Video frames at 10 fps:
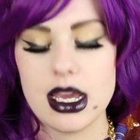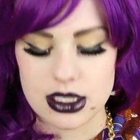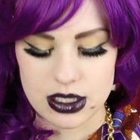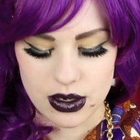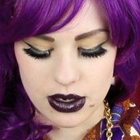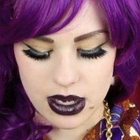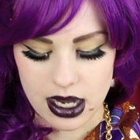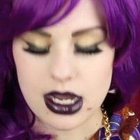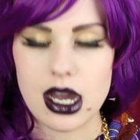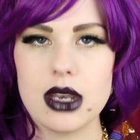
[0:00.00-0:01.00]
So
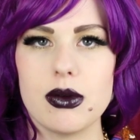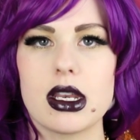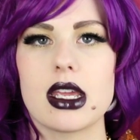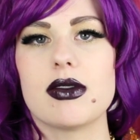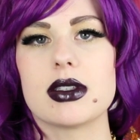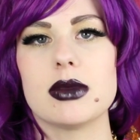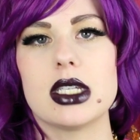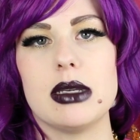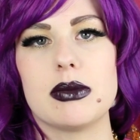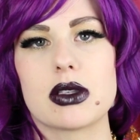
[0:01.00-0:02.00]
I kind of want to give some
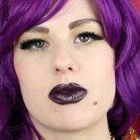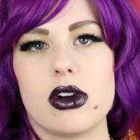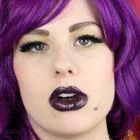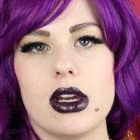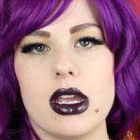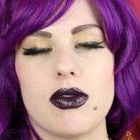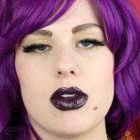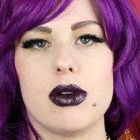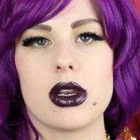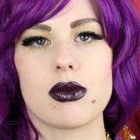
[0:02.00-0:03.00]
tips for if
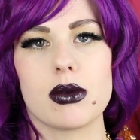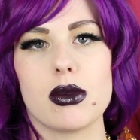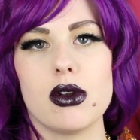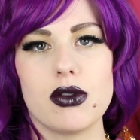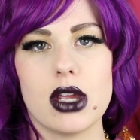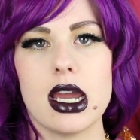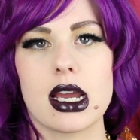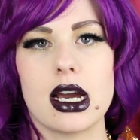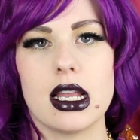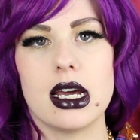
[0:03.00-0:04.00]
you want to remove your hair
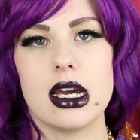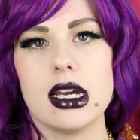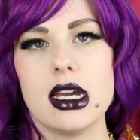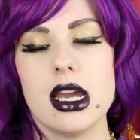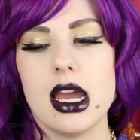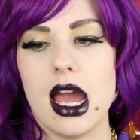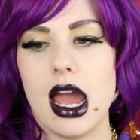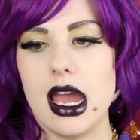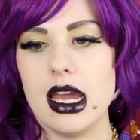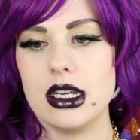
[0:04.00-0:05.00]
colour
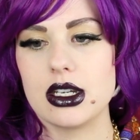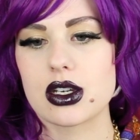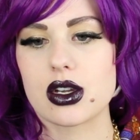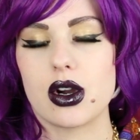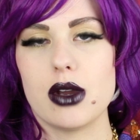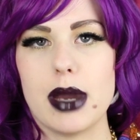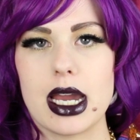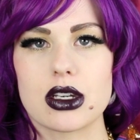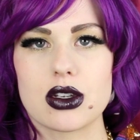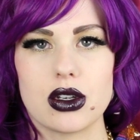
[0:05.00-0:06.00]
and go
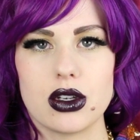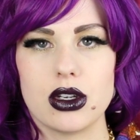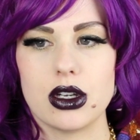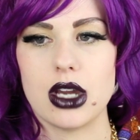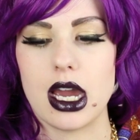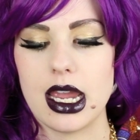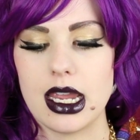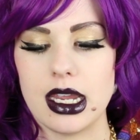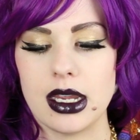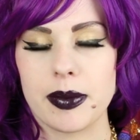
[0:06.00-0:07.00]
back to
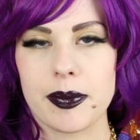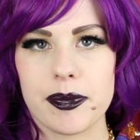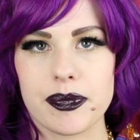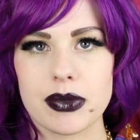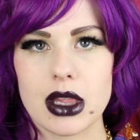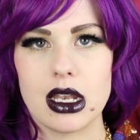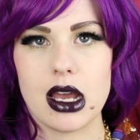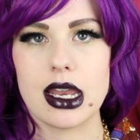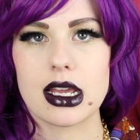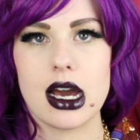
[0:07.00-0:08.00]
a
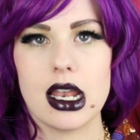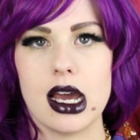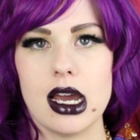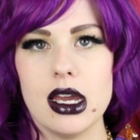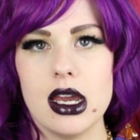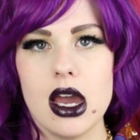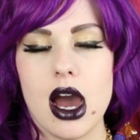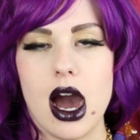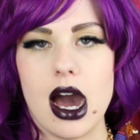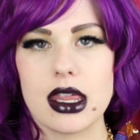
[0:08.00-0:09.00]
lighter colour,
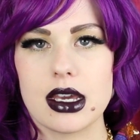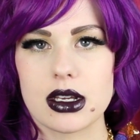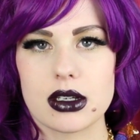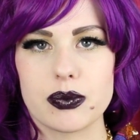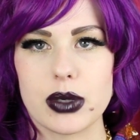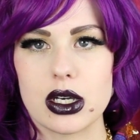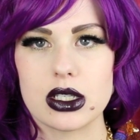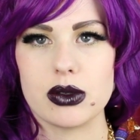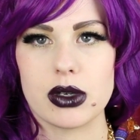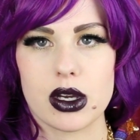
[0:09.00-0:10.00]
either
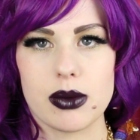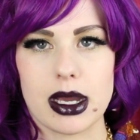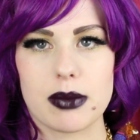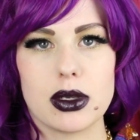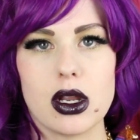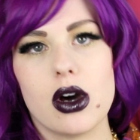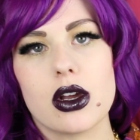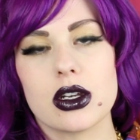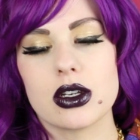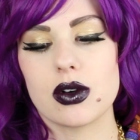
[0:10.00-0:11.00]
because you want to go back
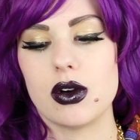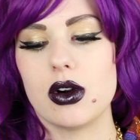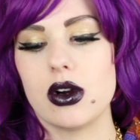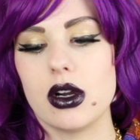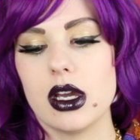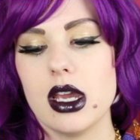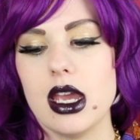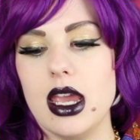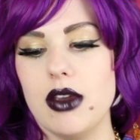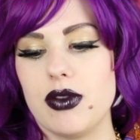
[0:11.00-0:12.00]
blonde, or
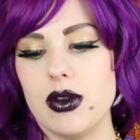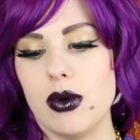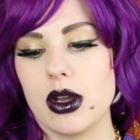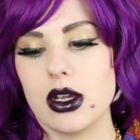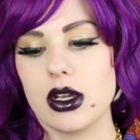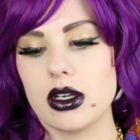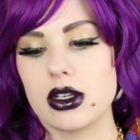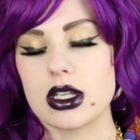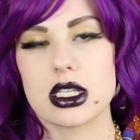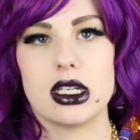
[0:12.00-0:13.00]
if you want to
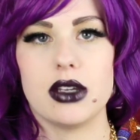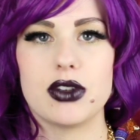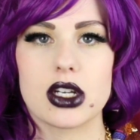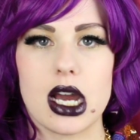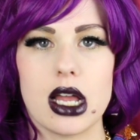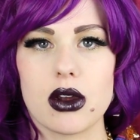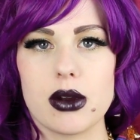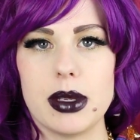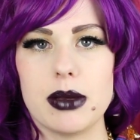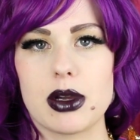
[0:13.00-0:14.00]
just lift your colour
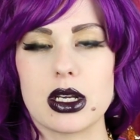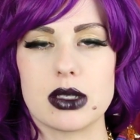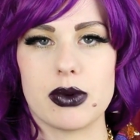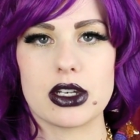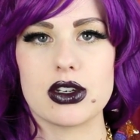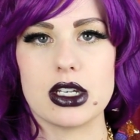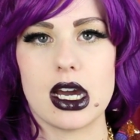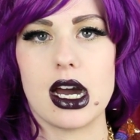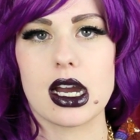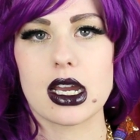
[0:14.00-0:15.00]
a bit because it went too
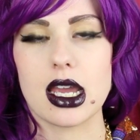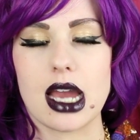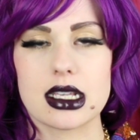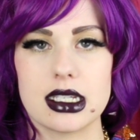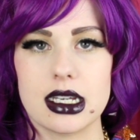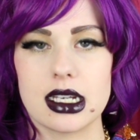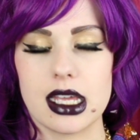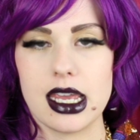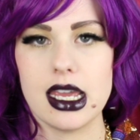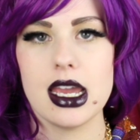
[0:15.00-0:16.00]
dark
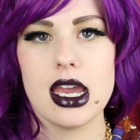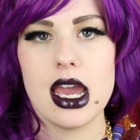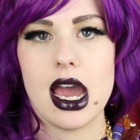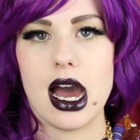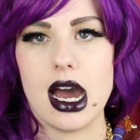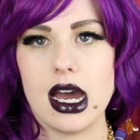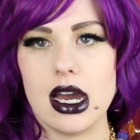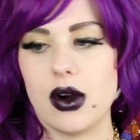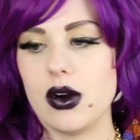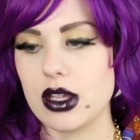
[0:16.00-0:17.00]
accidentally,
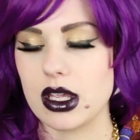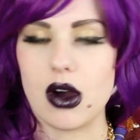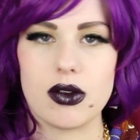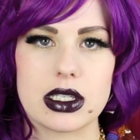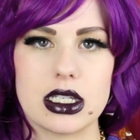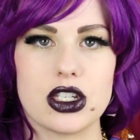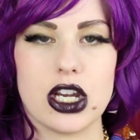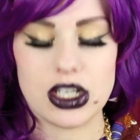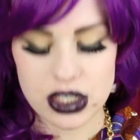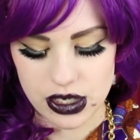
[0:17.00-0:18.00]
or obviously
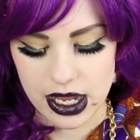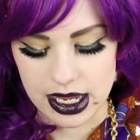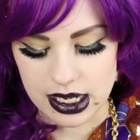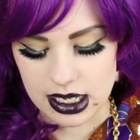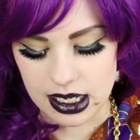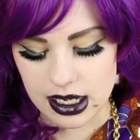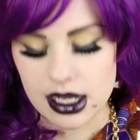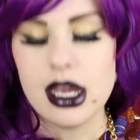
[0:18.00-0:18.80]
changing your hair colour.